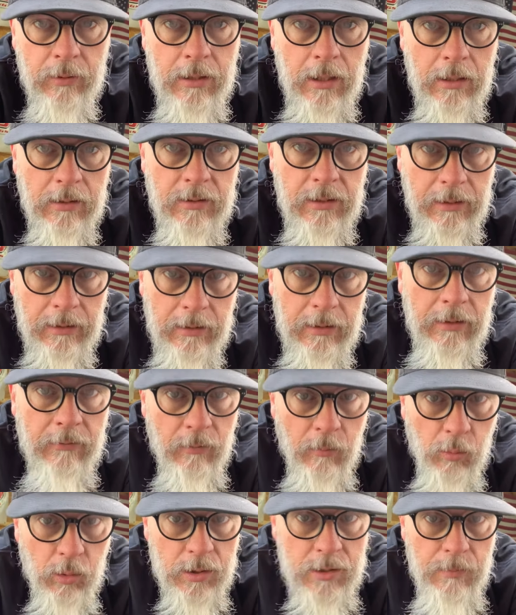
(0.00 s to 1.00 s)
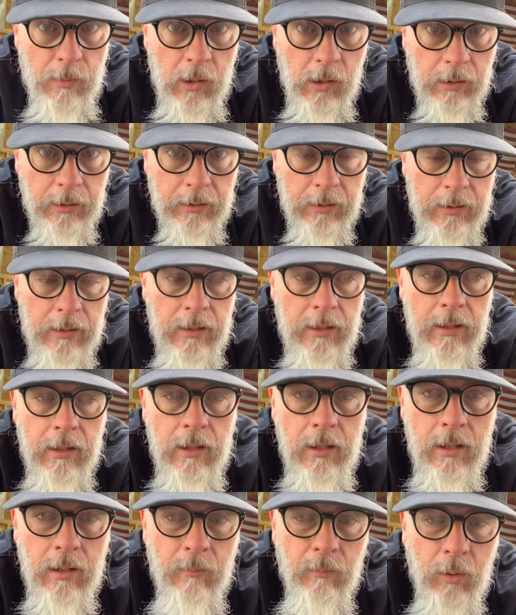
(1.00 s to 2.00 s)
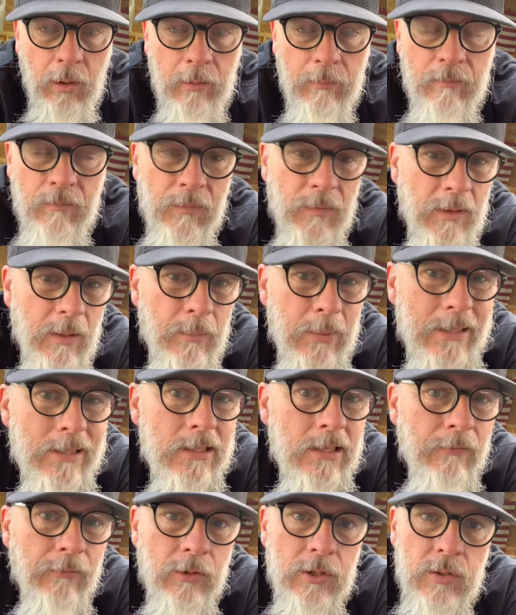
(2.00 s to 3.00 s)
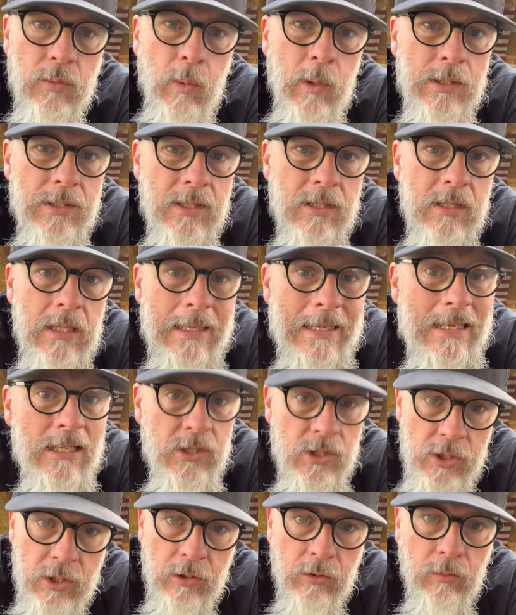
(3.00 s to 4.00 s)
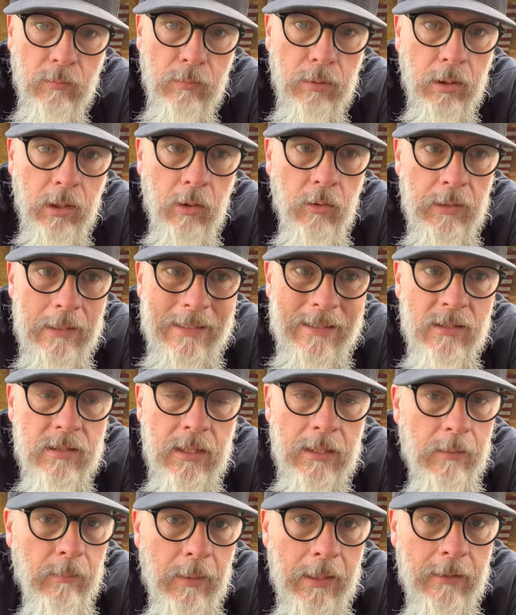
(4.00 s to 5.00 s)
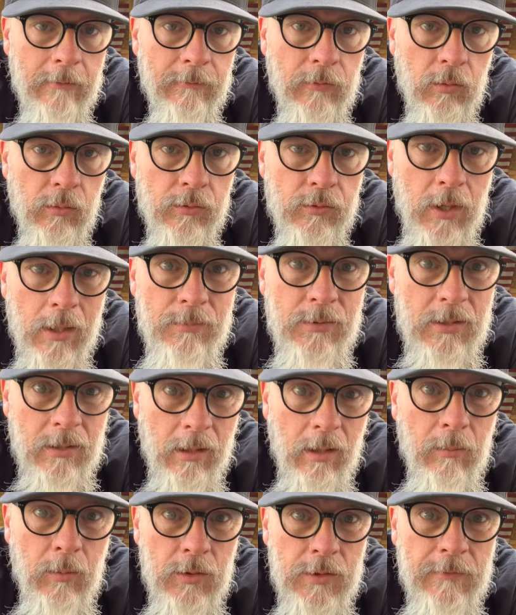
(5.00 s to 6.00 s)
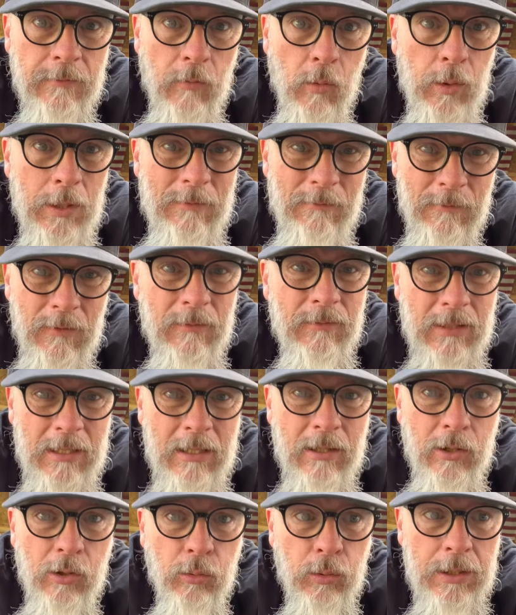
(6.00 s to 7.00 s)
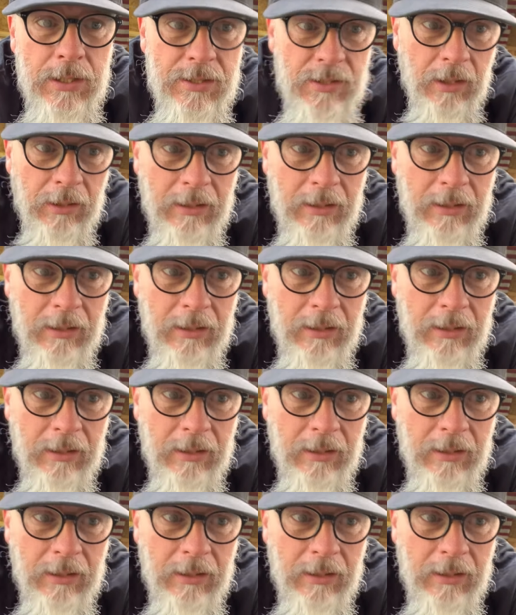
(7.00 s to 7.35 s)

octane, give it more spark. But the big difference is the heat shield below the intake manifold drops at almost 40-50 degrees on